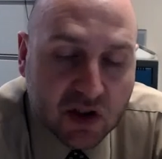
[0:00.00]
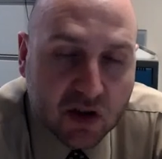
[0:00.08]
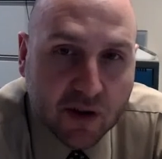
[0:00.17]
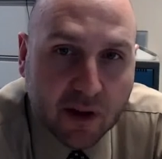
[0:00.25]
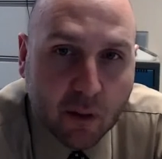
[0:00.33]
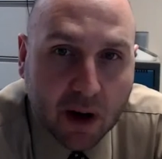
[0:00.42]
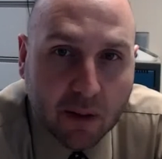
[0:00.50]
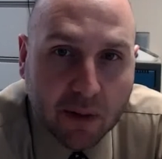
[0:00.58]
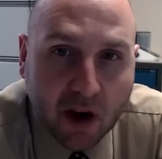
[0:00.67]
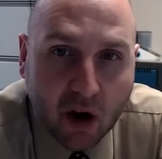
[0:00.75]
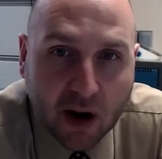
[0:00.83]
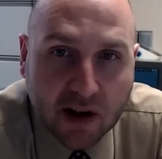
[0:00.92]
Certainly want to
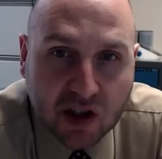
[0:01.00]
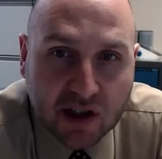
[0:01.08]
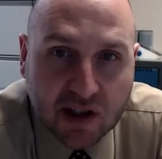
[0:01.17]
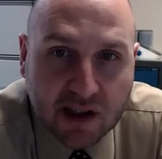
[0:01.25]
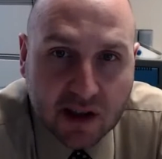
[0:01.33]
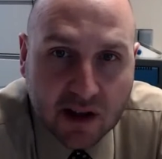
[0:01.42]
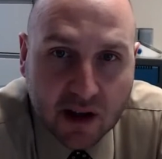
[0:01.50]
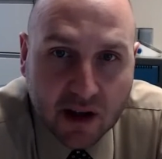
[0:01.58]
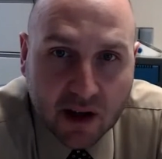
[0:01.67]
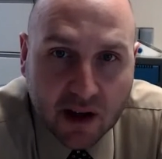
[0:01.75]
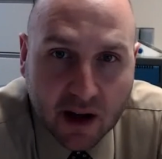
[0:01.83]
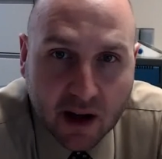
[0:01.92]
be cautious
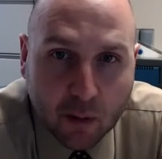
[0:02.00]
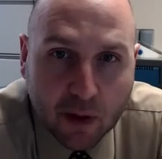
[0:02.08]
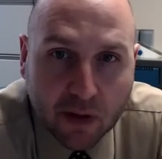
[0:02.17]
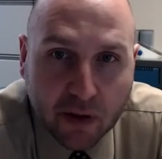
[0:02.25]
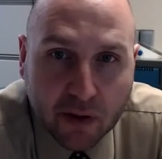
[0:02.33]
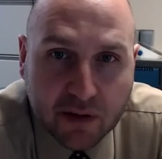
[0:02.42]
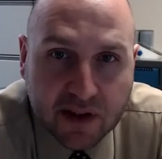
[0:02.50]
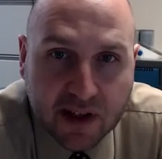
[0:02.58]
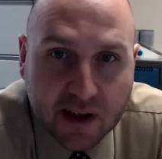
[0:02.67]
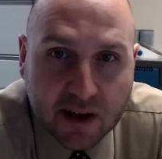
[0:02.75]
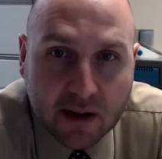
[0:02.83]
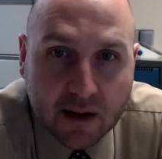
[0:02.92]
with
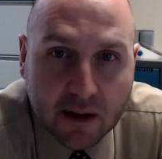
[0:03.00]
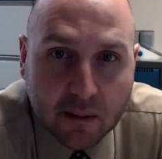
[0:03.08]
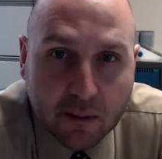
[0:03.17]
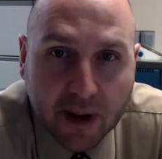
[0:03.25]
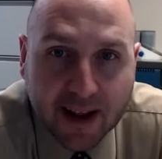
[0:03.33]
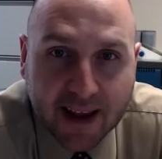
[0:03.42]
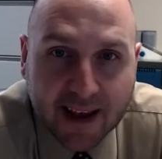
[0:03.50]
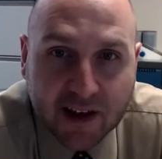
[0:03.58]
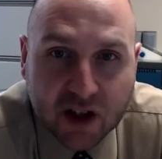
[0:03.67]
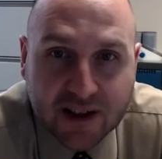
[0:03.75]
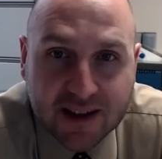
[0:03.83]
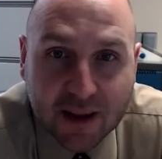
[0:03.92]
using
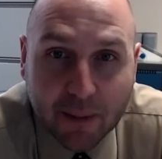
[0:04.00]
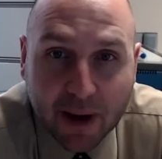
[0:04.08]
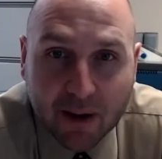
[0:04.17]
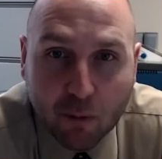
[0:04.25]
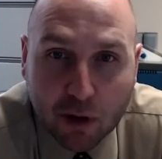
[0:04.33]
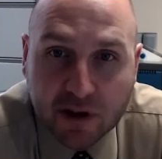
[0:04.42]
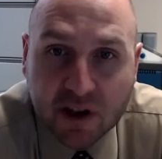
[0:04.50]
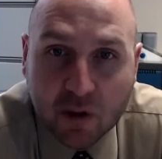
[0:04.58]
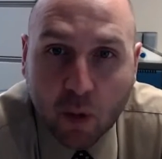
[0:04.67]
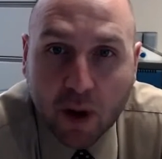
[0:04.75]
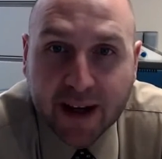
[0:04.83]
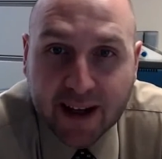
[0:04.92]
medications that might worsen
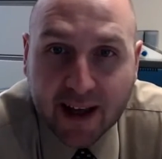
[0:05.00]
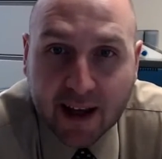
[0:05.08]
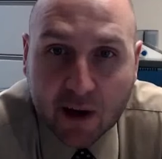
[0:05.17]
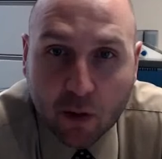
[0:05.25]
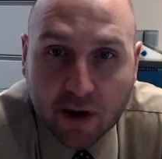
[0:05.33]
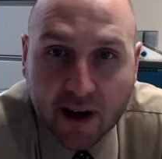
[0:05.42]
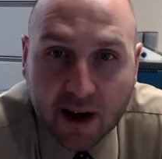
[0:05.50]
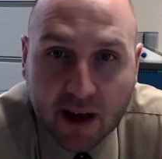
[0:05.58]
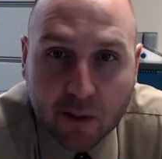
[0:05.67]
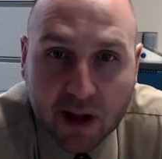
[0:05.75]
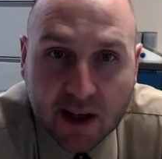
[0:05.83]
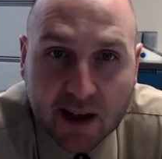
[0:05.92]
weight gain or
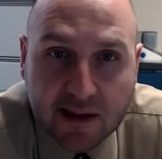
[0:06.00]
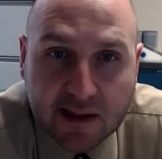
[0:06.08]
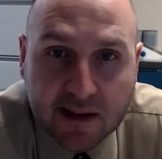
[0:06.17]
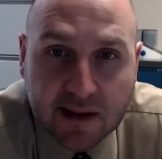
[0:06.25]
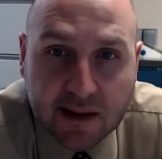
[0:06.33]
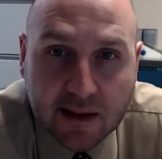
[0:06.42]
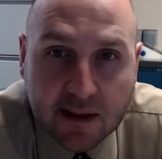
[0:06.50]
diabetes.